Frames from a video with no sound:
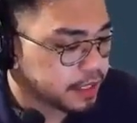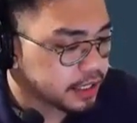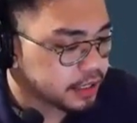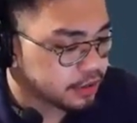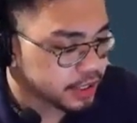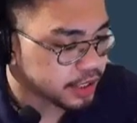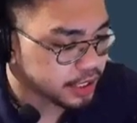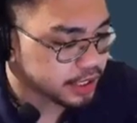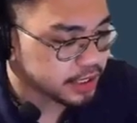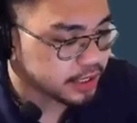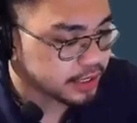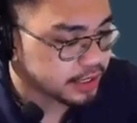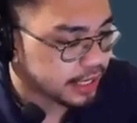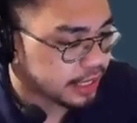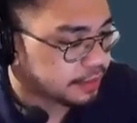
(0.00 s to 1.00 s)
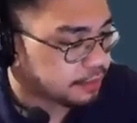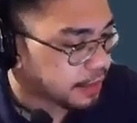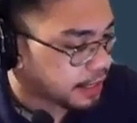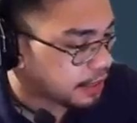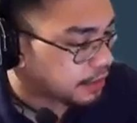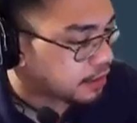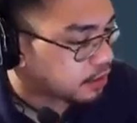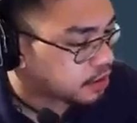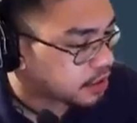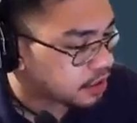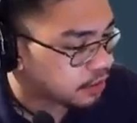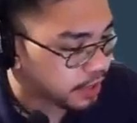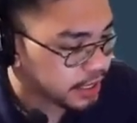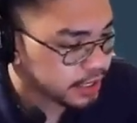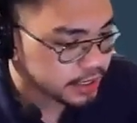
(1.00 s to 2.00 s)
users that made those
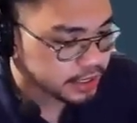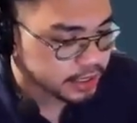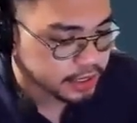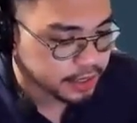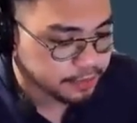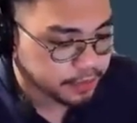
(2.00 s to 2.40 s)
tweets.